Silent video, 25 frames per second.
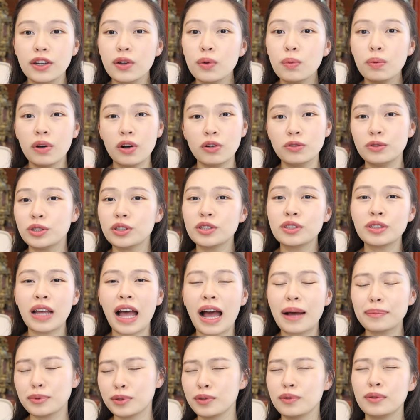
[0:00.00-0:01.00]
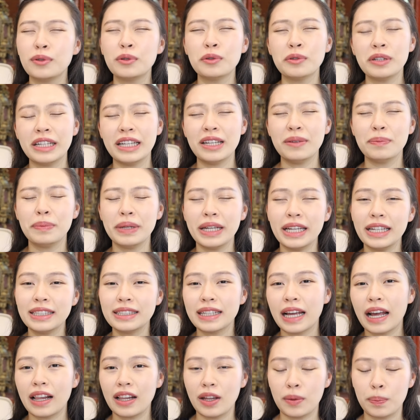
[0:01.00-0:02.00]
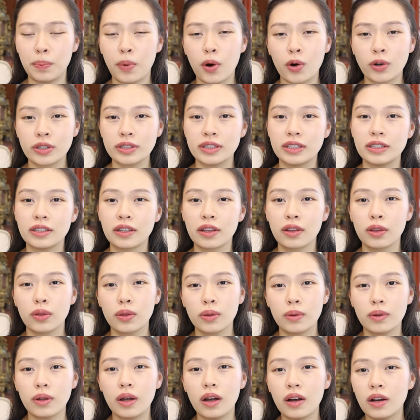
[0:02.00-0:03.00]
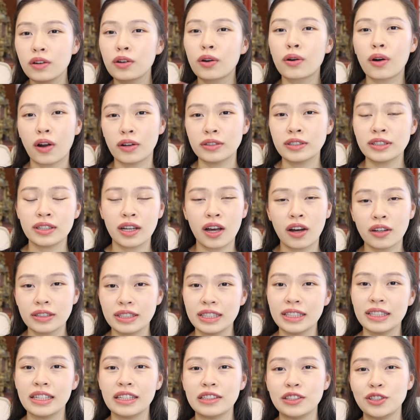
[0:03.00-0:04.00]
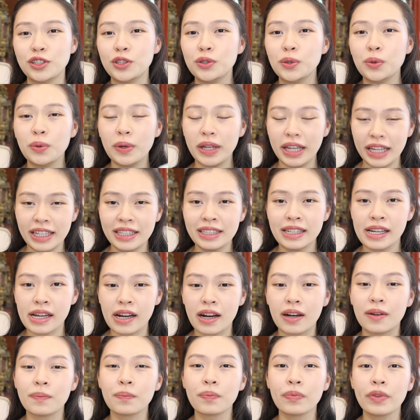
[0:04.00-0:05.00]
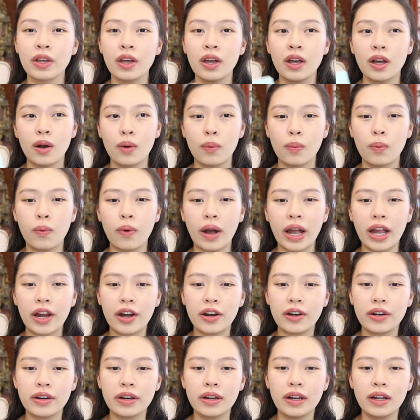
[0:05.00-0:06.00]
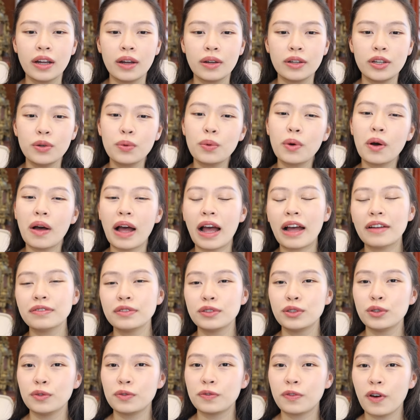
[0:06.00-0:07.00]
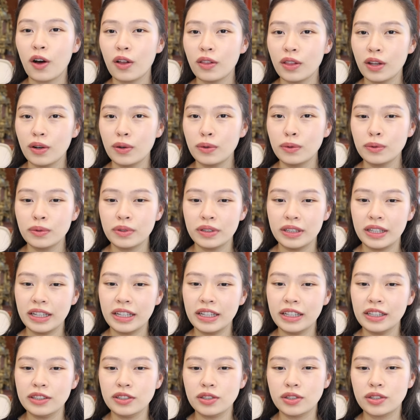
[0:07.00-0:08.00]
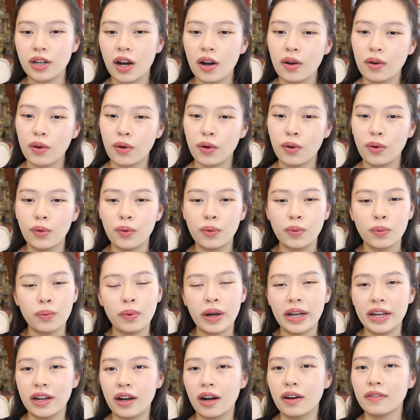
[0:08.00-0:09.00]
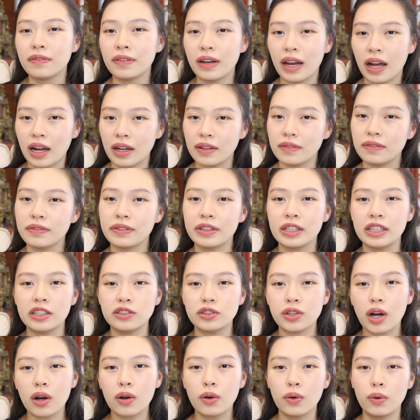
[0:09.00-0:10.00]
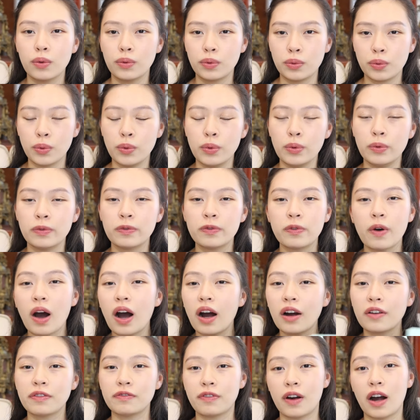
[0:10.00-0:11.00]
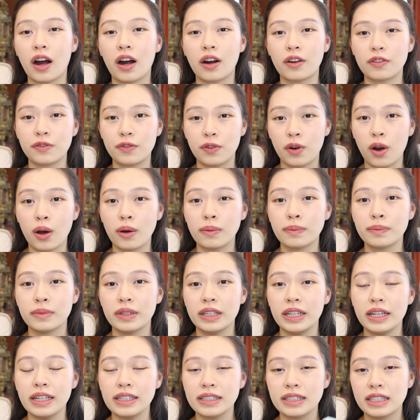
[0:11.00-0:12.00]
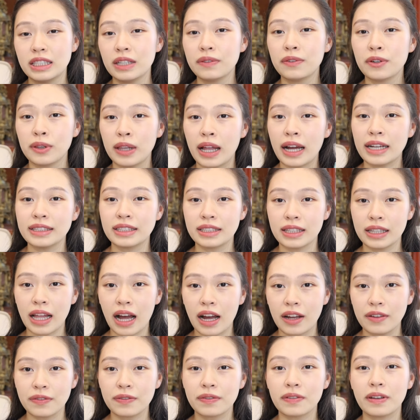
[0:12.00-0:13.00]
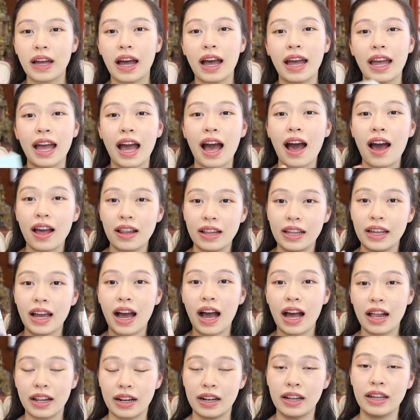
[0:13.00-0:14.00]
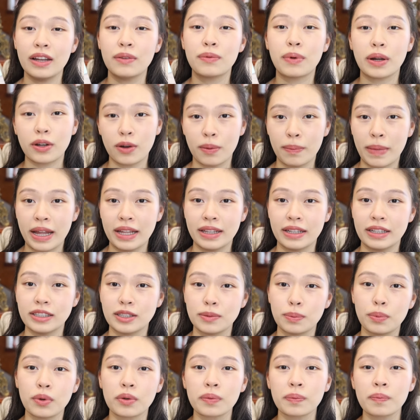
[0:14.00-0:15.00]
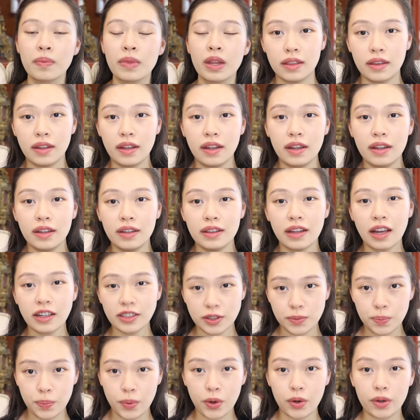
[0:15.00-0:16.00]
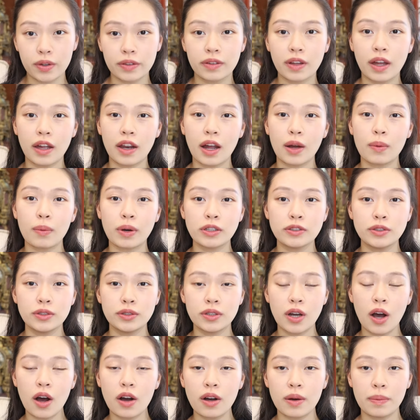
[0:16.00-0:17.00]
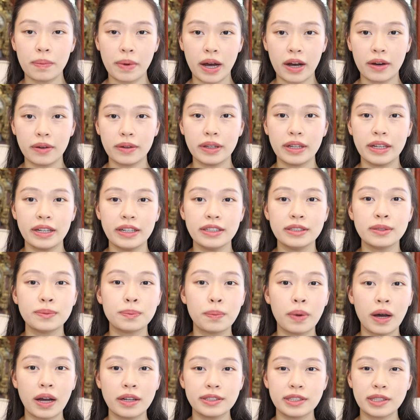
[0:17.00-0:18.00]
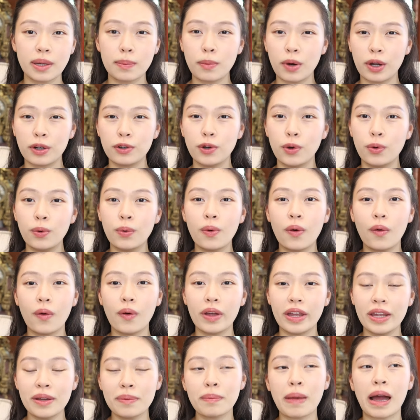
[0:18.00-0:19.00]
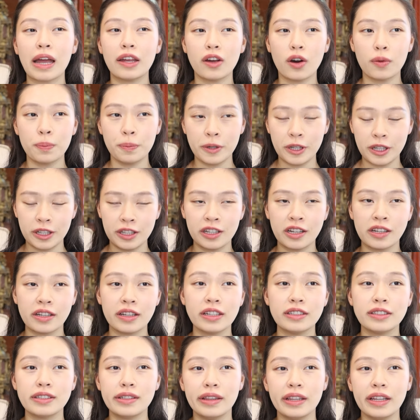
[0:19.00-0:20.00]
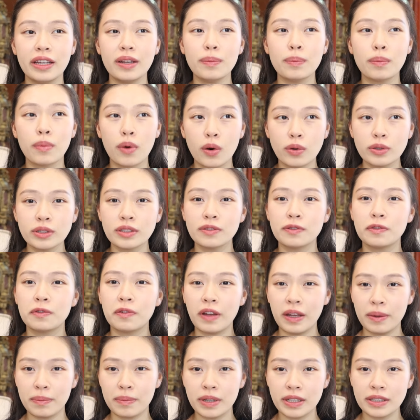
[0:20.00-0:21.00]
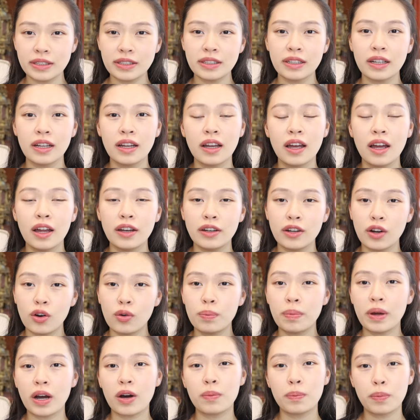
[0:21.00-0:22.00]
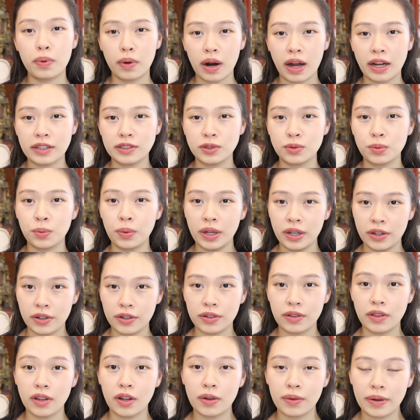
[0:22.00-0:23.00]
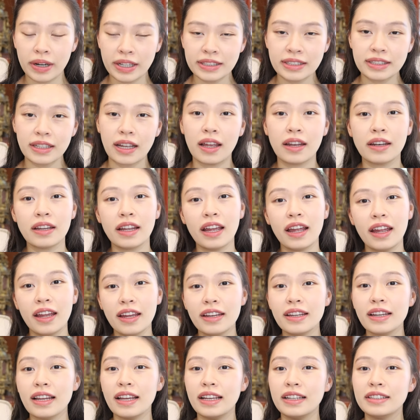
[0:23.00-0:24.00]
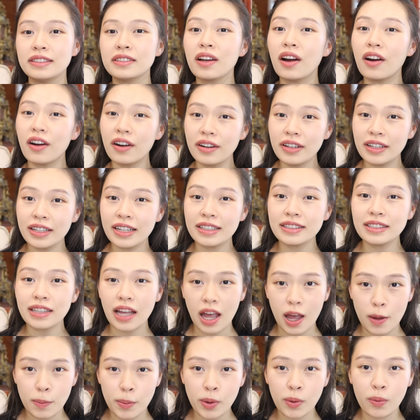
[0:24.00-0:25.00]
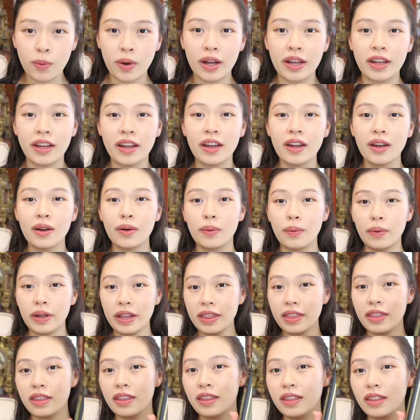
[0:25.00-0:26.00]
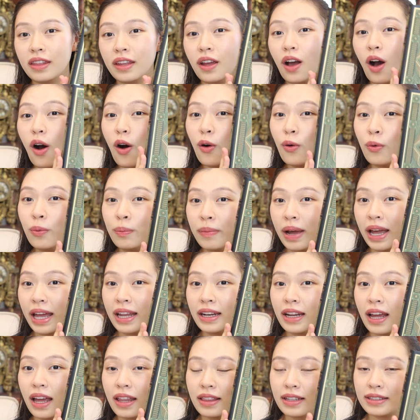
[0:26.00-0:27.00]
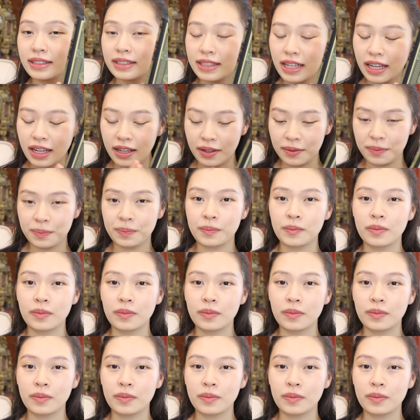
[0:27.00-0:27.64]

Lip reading: you will just absolutely be teleported across continent to India, where you will have to follow the jungle way of life, the jungle rule, far, far from the civilized life. I highly, highly recommend this book. The next book that I want to talk about is by someone who, in my opinion, is the most famous Nobel Prize winner laureate, and it is Ernest Hemingway with The Old Man and the Sea.